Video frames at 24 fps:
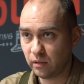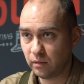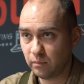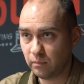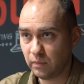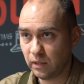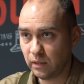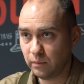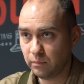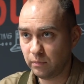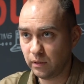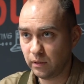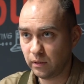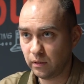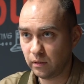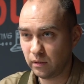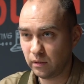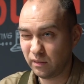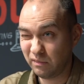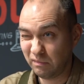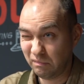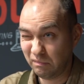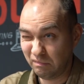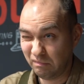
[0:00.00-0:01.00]
maybe
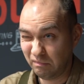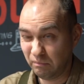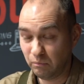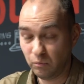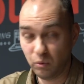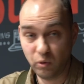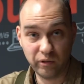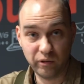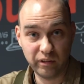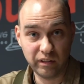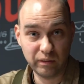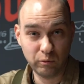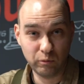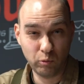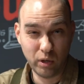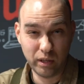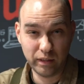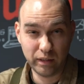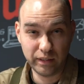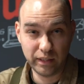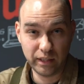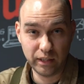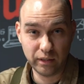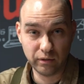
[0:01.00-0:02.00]
more than
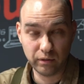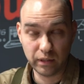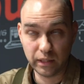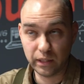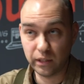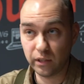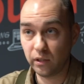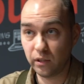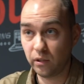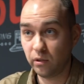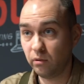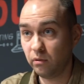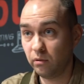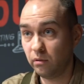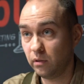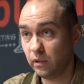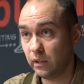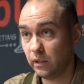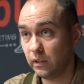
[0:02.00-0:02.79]
1 year ago,